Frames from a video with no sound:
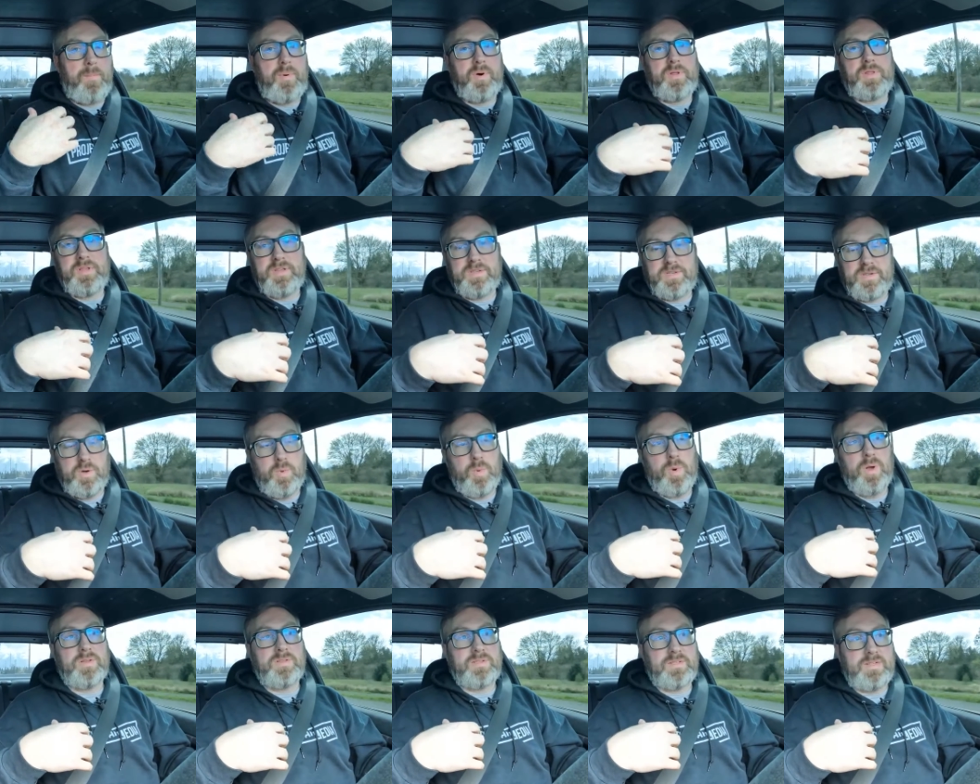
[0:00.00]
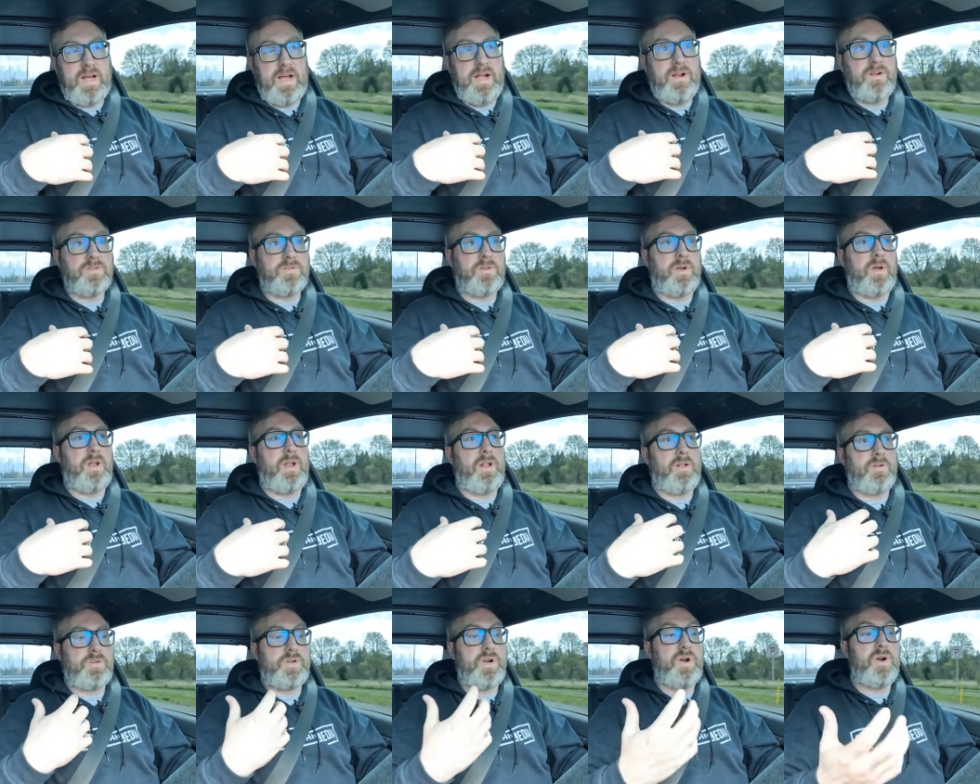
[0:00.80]
I put these new wheels and tires
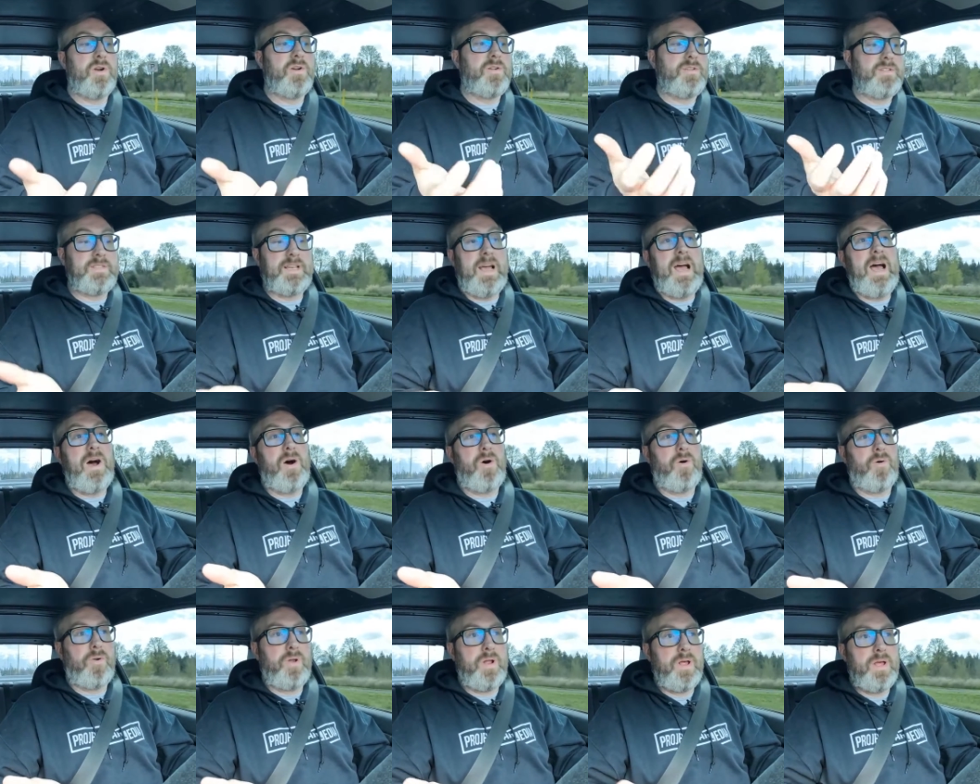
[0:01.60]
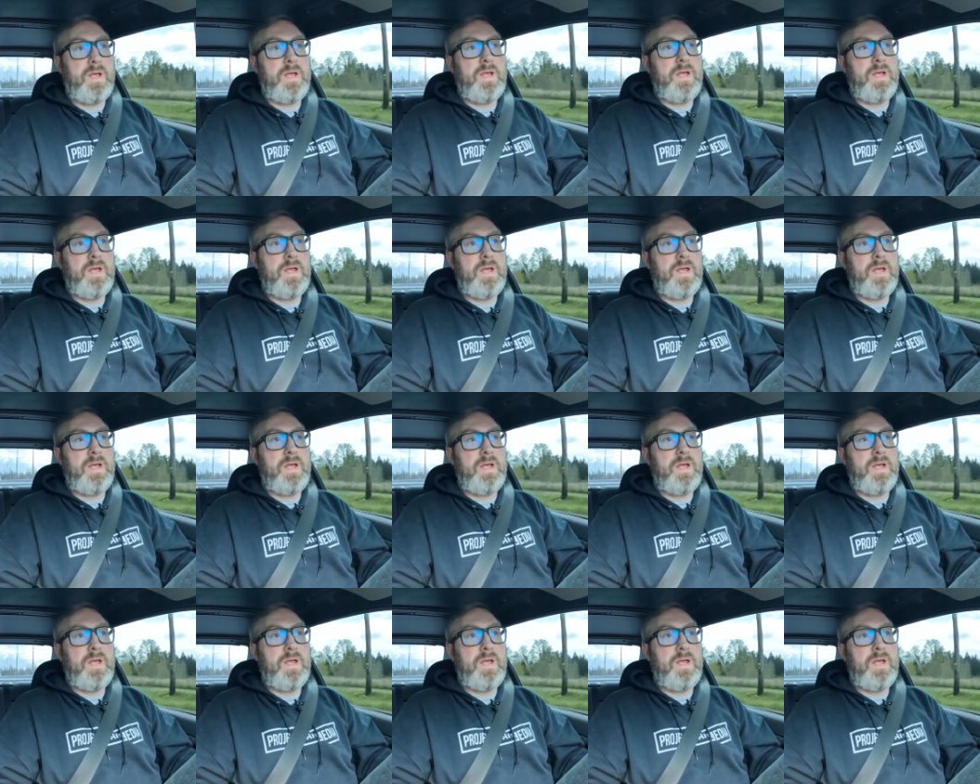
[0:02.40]
on. And it turns out,